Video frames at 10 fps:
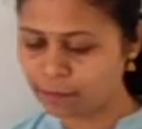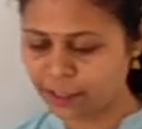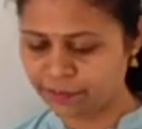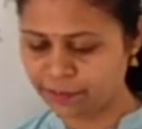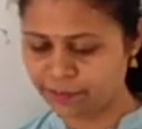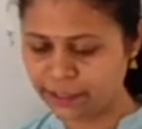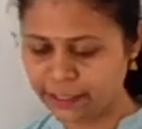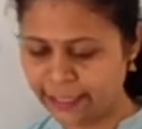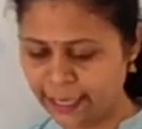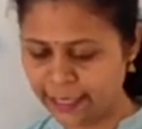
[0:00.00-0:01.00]
one we
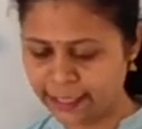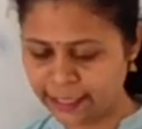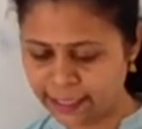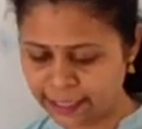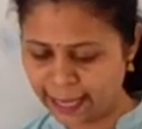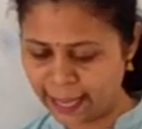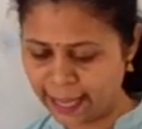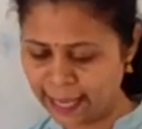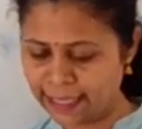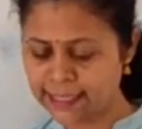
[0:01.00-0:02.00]
will take it
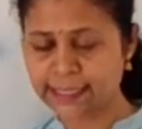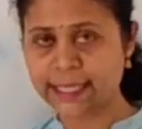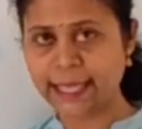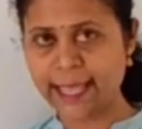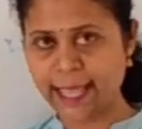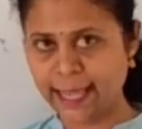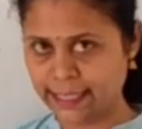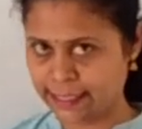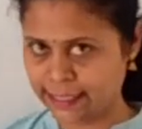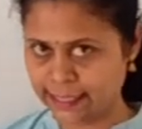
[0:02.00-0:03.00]
as
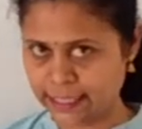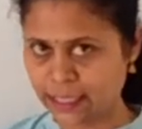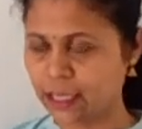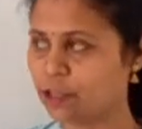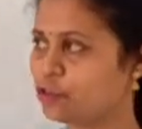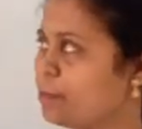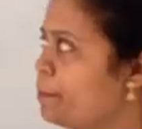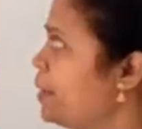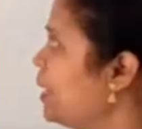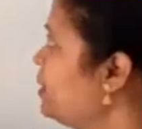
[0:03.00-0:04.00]
x. So
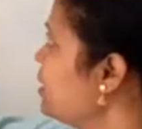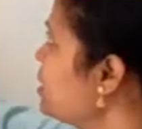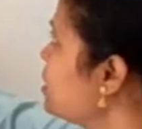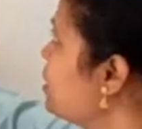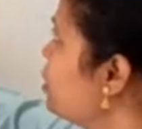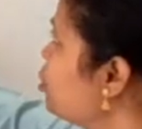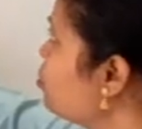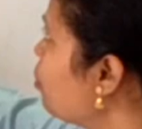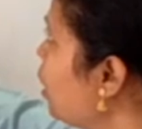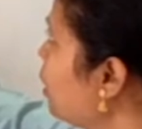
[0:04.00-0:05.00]
breadth is
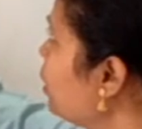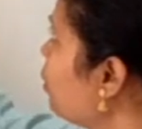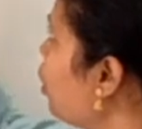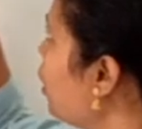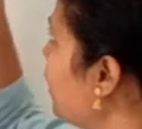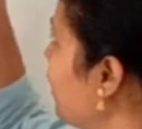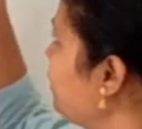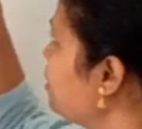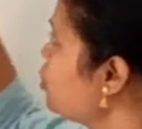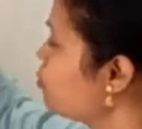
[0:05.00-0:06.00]
smaller or
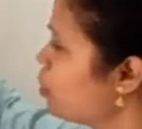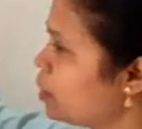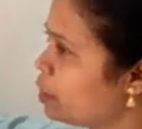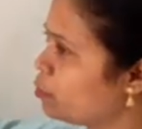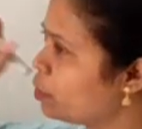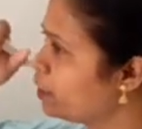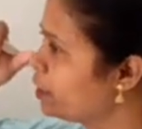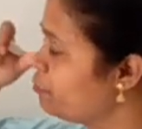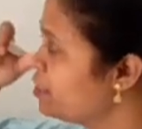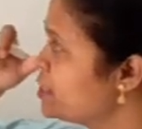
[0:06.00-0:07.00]
length is smaller. What
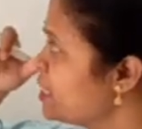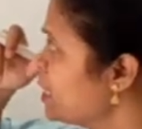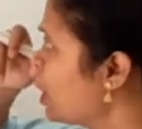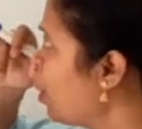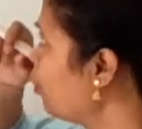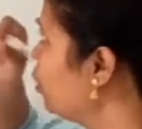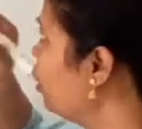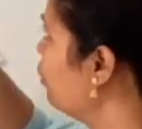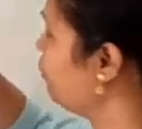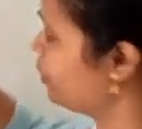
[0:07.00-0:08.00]
did we see now?
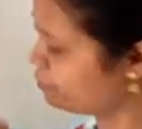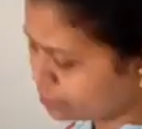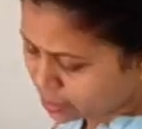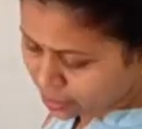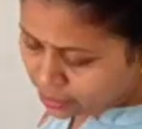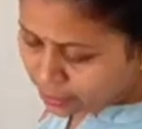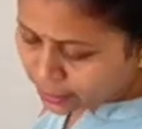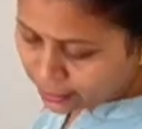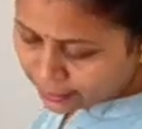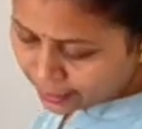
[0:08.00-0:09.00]
We have seen
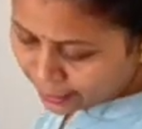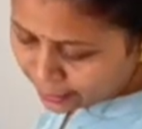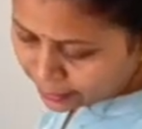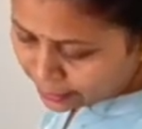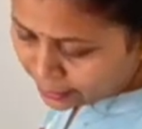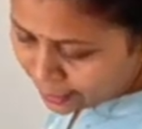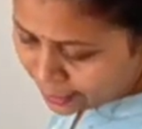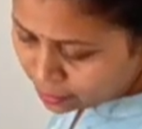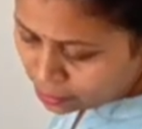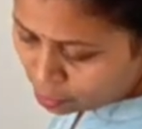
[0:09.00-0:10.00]
that the
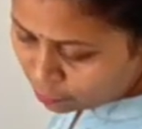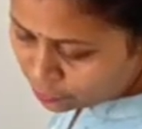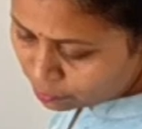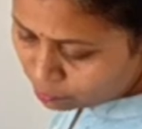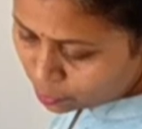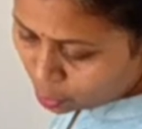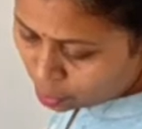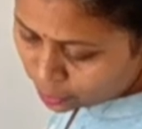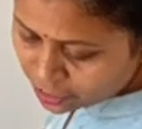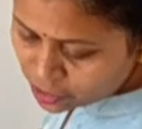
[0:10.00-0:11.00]
length of the
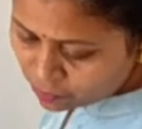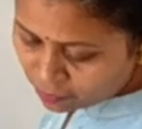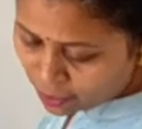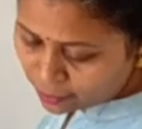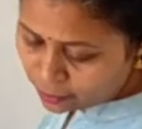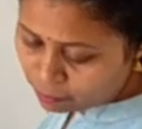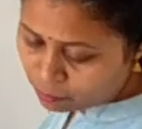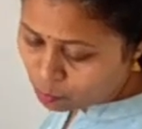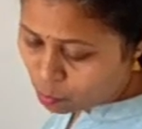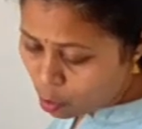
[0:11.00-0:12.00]
plot is
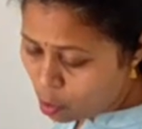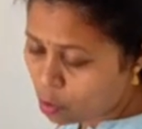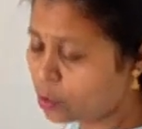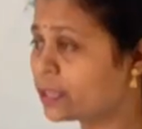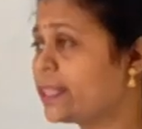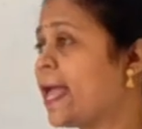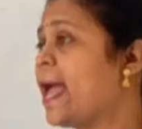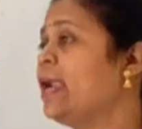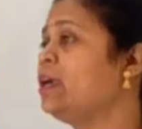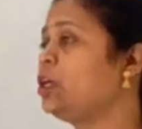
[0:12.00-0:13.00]
1 more
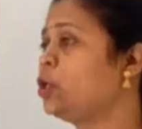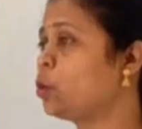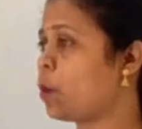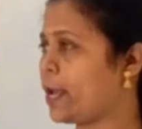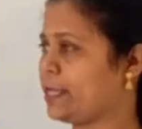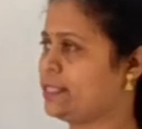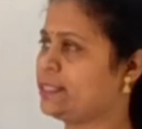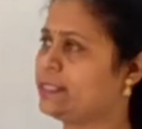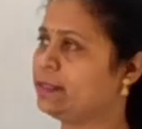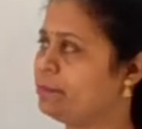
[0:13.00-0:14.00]
than
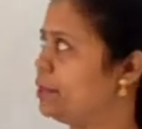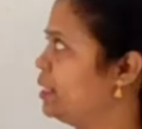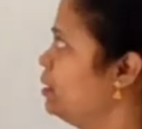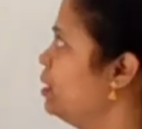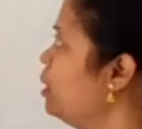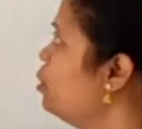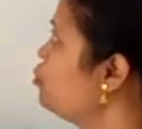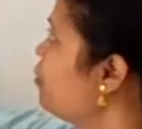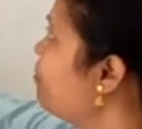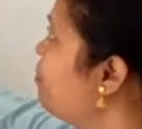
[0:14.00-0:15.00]
twice the breadth.
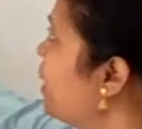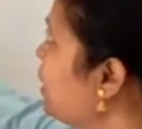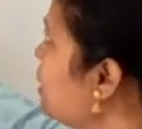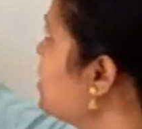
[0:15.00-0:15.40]
So if breadth